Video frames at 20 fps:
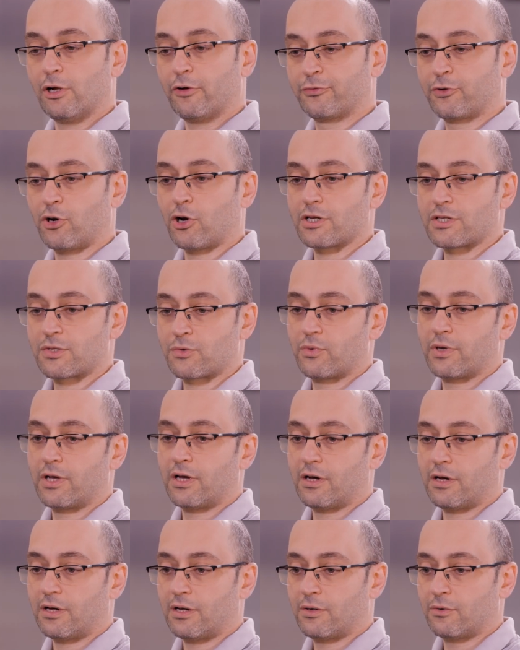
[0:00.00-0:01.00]
of course, we
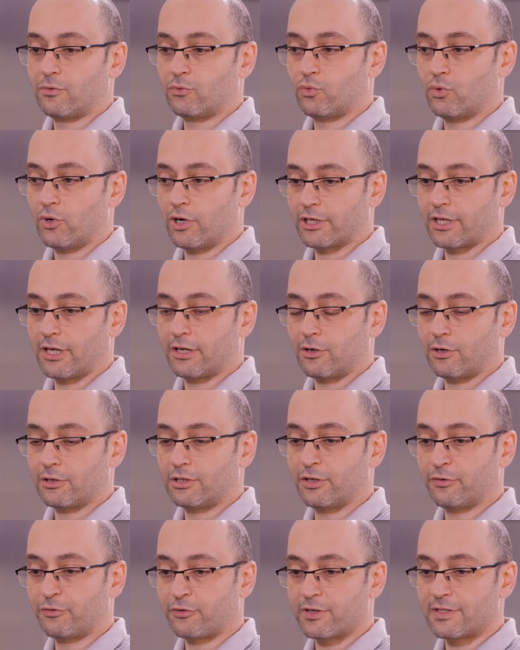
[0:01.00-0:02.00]
are working on
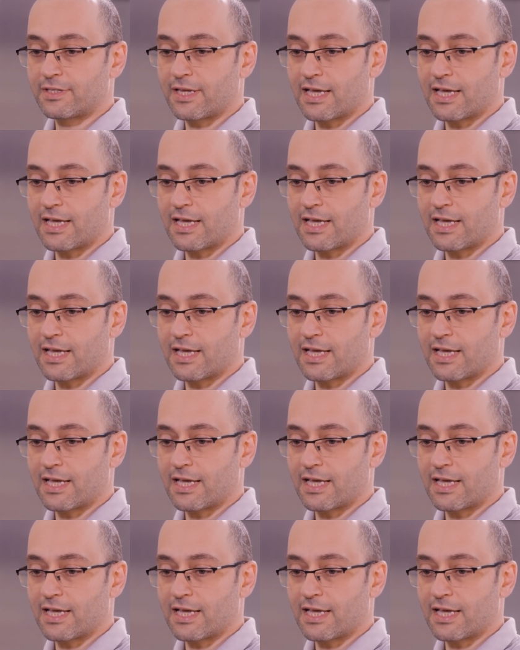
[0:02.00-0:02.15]
different